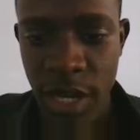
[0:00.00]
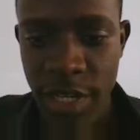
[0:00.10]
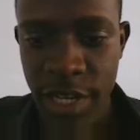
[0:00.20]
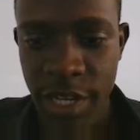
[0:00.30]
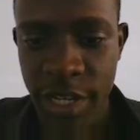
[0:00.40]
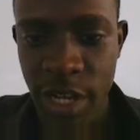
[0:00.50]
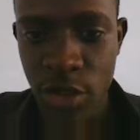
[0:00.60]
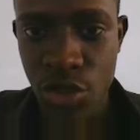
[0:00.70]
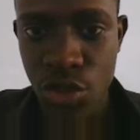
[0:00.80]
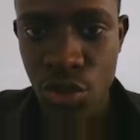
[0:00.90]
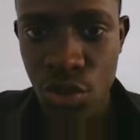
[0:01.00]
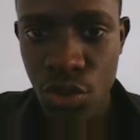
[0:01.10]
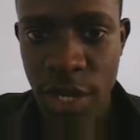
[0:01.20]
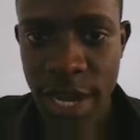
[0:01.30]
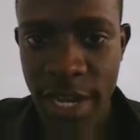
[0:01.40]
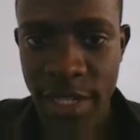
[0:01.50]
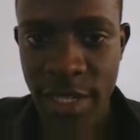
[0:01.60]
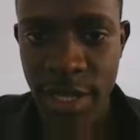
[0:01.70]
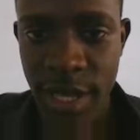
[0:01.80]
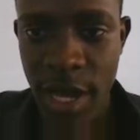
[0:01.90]
And then I'll also add
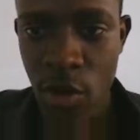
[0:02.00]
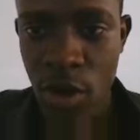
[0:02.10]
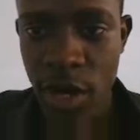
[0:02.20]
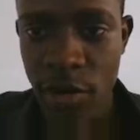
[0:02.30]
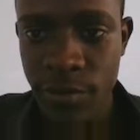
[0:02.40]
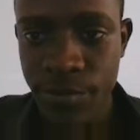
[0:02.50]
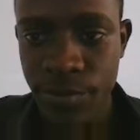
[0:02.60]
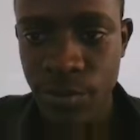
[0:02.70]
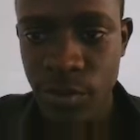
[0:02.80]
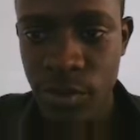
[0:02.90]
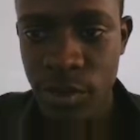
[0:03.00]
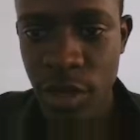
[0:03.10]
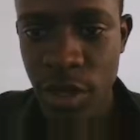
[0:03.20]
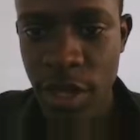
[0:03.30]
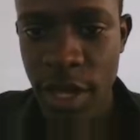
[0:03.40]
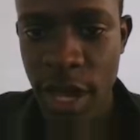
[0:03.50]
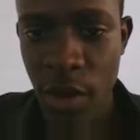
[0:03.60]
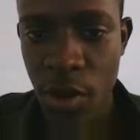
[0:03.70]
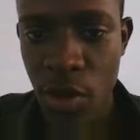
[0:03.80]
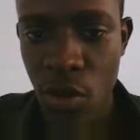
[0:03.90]
our,
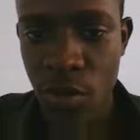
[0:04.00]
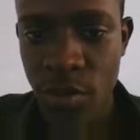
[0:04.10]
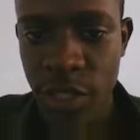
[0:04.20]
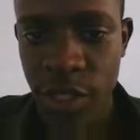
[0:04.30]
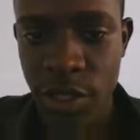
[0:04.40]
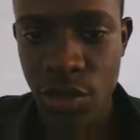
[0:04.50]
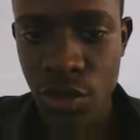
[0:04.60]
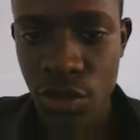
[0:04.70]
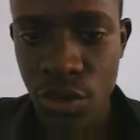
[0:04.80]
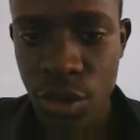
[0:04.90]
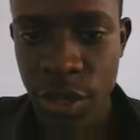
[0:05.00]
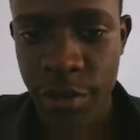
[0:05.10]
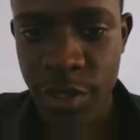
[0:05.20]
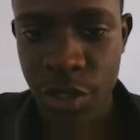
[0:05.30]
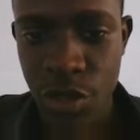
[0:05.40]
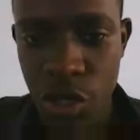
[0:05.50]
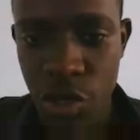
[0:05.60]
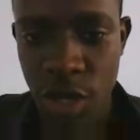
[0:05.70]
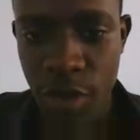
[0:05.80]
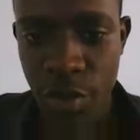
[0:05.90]
our home link. So just going
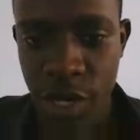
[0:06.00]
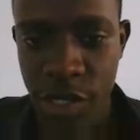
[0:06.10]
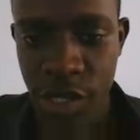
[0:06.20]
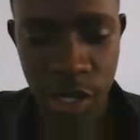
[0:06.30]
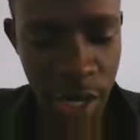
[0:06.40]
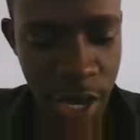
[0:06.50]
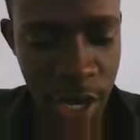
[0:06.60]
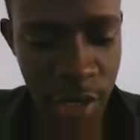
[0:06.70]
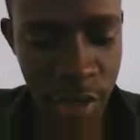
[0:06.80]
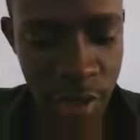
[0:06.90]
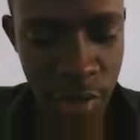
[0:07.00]
to come right in here